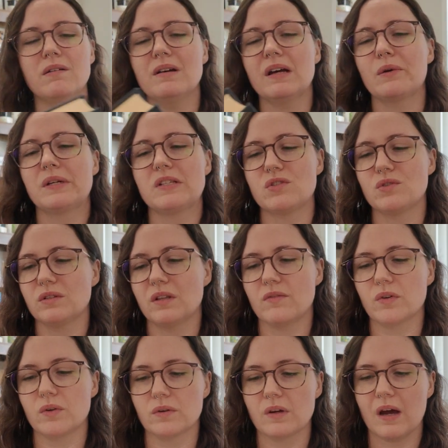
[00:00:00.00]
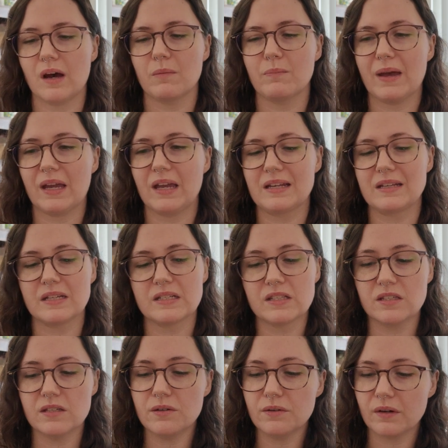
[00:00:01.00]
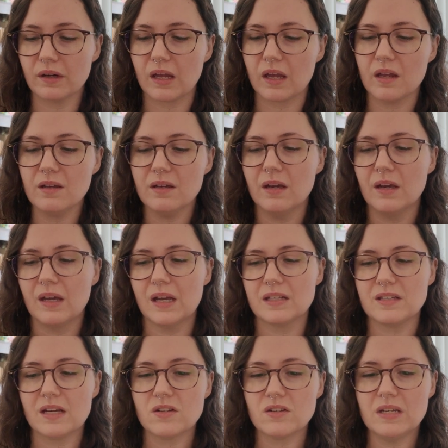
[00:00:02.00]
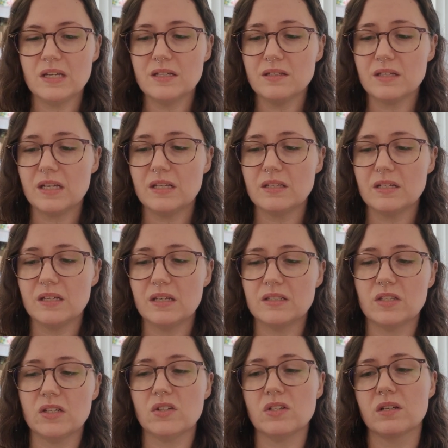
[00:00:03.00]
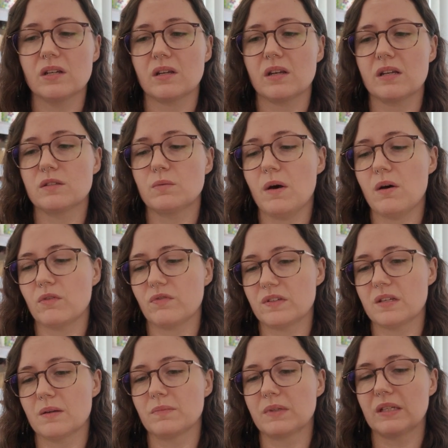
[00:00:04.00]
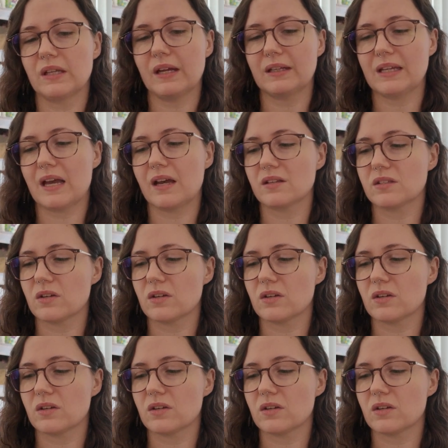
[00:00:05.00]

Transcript: I always do love a good hardback, and considering it's actually in decent condition as well for something like that.